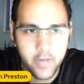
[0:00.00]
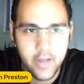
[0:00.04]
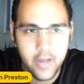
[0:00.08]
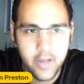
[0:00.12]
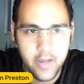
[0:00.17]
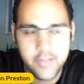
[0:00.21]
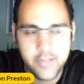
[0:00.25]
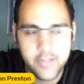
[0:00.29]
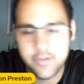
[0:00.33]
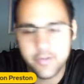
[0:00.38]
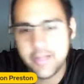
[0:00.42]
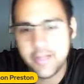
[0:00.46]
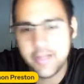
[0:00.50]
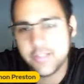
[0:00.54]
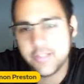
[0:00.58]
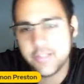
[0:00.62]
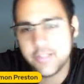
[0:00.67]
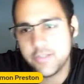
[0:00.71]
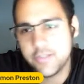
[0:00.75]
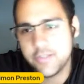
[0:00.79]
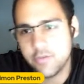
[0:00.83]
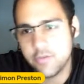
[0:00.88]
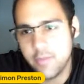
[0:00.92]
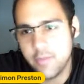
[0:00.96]
As it relates
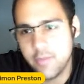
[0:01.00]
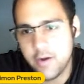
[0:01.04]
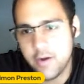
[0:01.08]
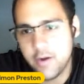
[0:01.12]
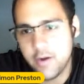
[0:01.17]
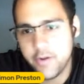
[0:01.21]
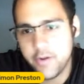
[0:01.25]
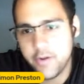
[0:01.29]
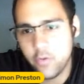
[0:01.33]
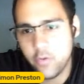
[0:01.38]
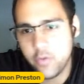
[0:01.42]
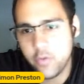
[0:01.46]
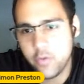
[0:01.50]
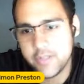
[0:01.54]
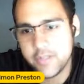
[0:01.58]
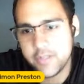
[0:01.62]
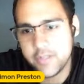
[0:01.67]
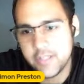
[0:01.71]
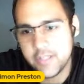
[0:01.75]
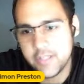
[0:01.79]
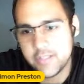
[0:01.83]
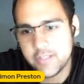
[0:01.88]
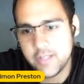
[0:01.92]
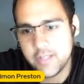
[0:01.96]
to Romario, what is
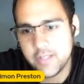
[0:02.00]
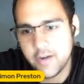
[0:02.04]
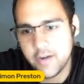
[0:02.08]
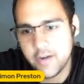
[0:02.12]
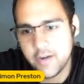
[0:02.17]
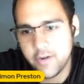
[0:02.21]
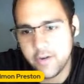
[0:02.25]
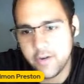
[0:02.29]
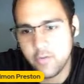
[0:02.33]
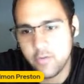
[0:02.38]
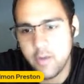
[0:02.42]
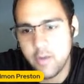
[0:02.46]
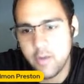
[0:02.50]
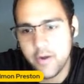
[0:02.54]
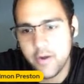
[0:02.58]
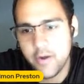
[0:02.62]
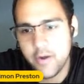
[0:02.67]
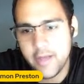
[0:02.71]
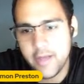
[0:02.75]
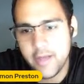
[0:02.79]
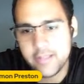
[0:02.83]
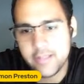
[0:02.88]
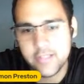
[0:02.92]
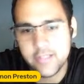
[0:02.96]
his scenario?
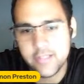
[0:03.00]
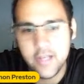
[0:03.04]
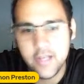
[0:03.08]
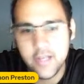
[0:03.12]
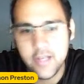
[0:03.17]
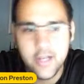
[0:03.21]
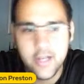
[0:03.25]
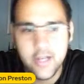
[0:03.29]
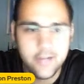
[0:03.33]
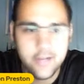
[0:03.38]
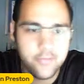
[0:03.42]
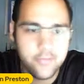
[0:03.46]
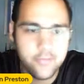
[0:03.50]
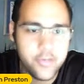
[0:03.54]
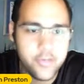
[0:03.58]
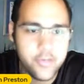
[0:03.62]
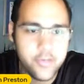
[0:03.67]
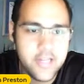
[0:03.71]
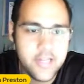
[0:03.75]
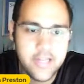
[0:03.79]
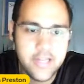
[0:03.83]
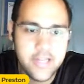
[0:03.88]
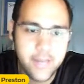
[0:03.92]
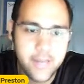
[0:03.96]
Romario has
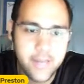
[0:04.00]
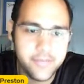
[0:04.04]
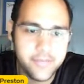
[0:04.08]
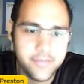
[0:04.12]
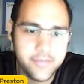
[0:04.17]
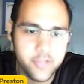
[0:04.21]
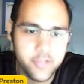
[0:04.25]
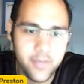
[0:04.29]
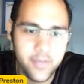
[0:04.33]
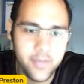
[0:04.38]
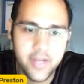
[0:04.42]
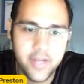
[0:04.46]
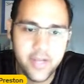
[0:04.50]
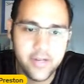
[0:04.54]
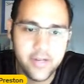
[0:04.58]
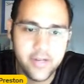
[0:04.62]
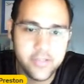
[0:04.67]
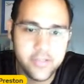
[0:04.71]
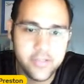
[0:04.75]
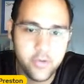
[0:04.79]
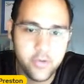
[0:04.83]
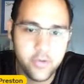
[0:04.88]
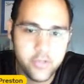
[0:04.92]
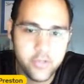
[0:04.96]
14 caps for Jamaica and
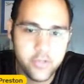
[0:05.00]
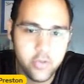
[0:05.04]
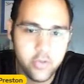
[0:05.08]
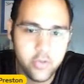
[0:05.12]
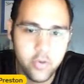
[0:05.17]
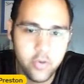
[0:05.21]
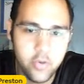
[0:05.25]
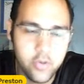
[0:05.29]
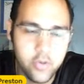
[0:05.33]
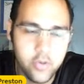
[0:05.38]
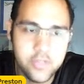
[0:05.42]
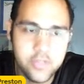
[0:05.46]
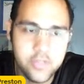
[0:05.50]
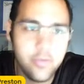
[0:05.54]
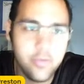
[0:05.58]
has scored 2 goals.